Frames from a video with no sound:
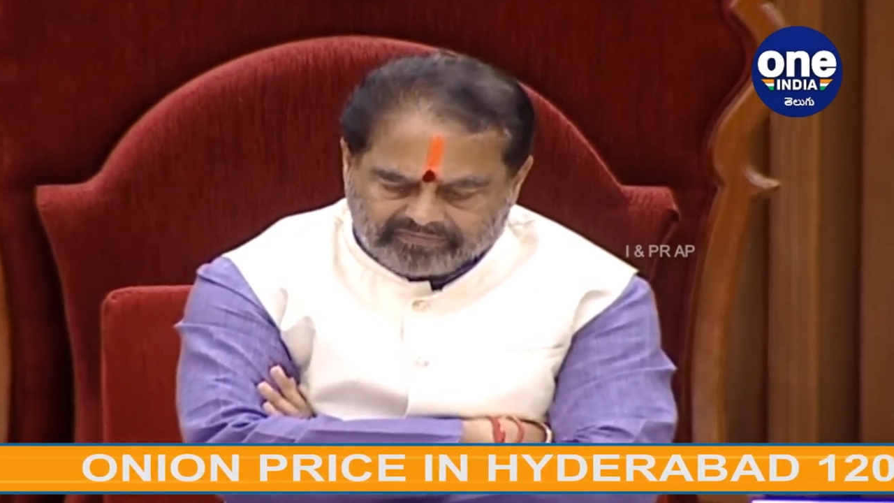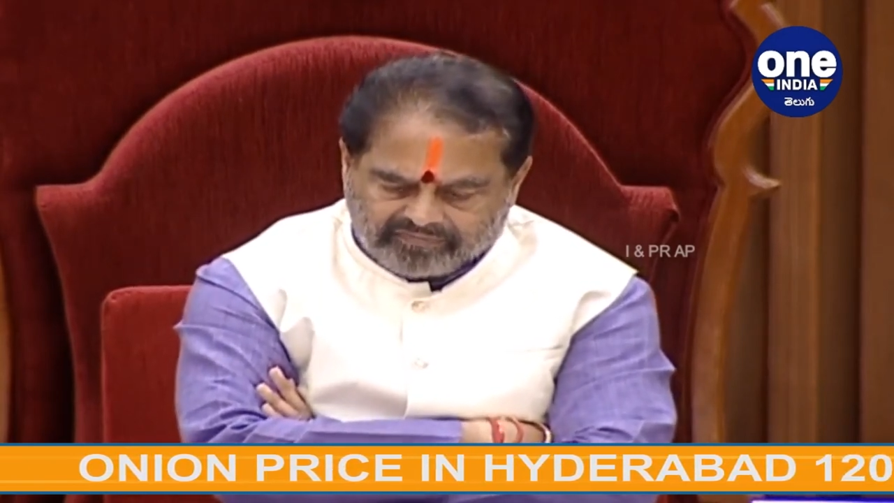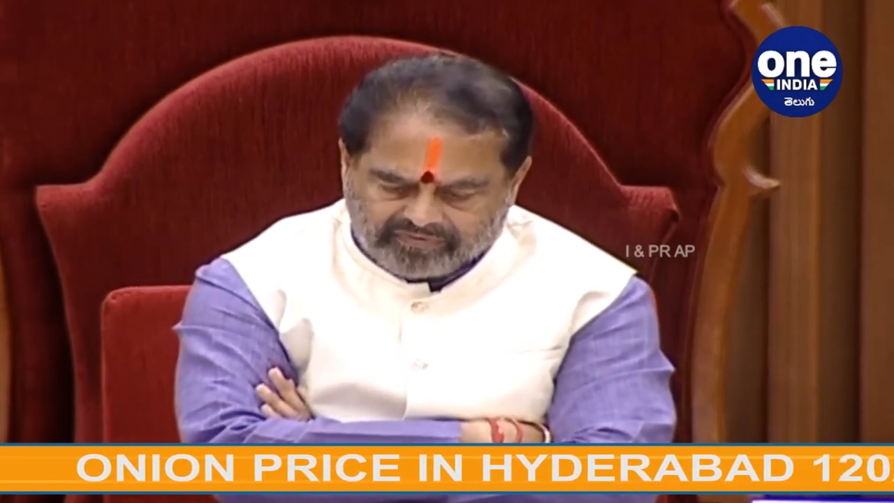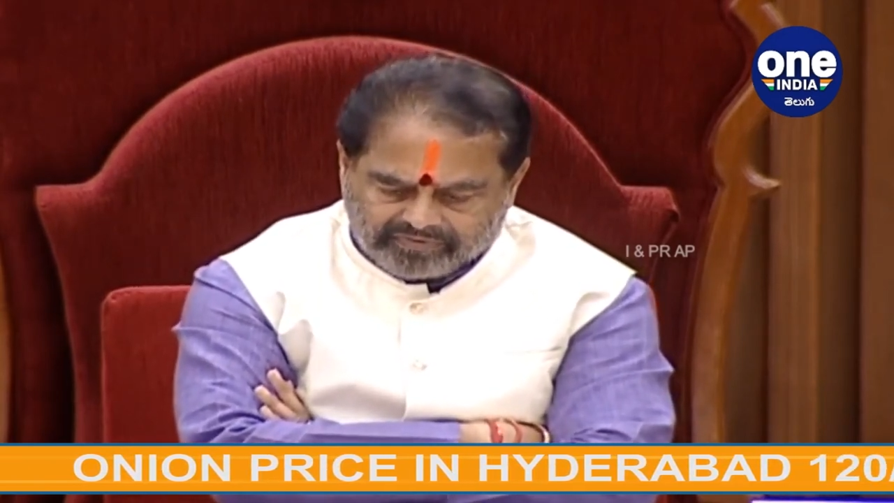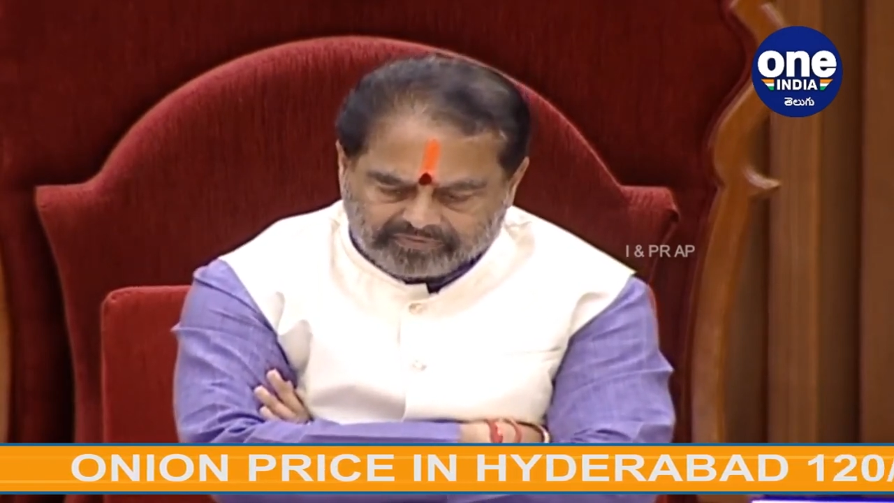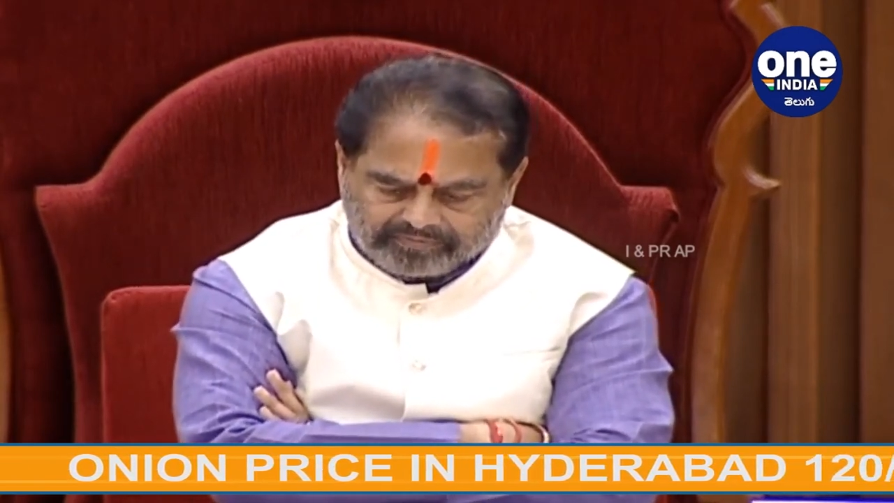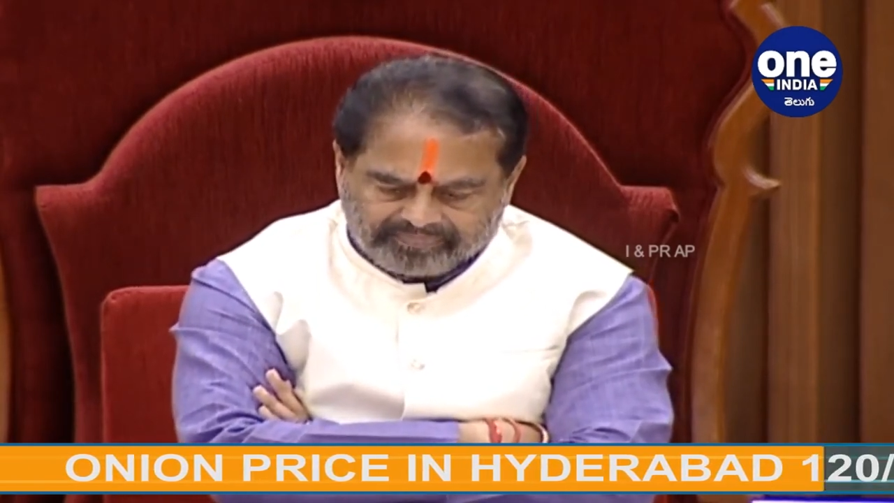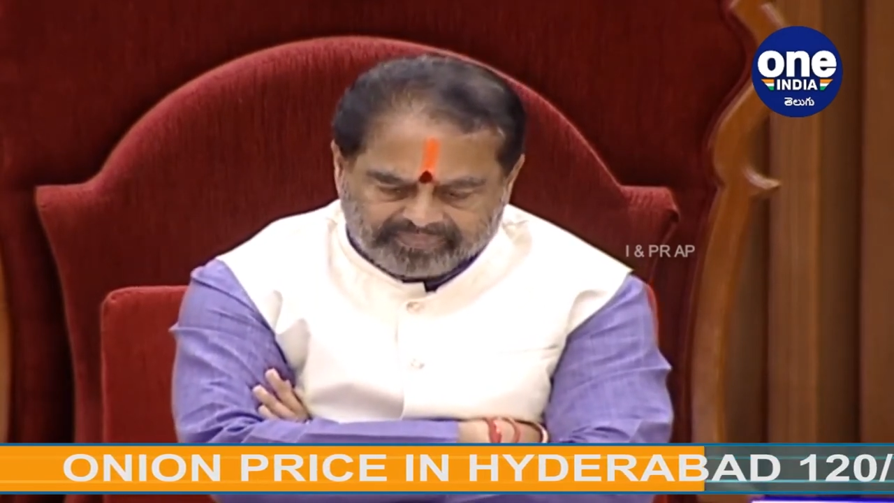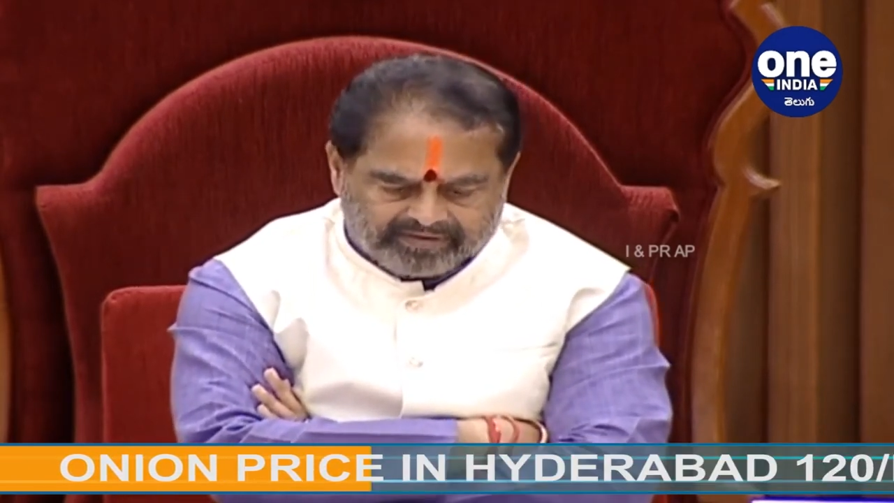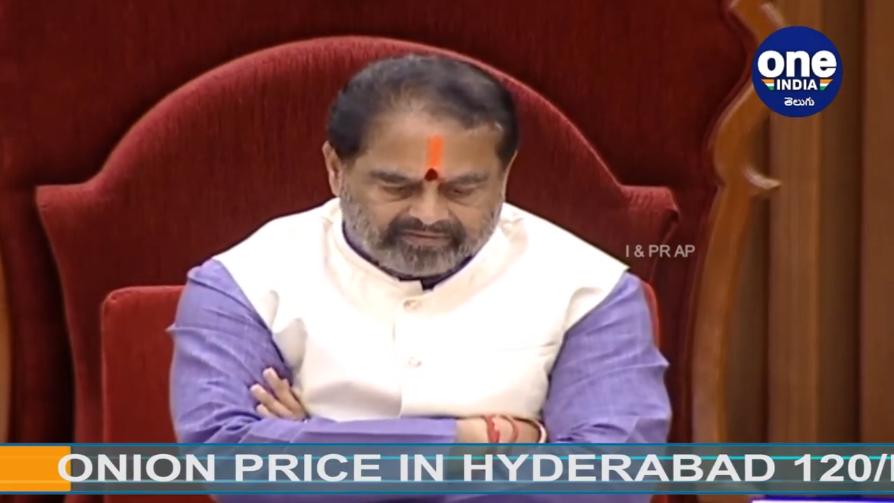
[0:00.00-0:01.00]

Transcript: 4,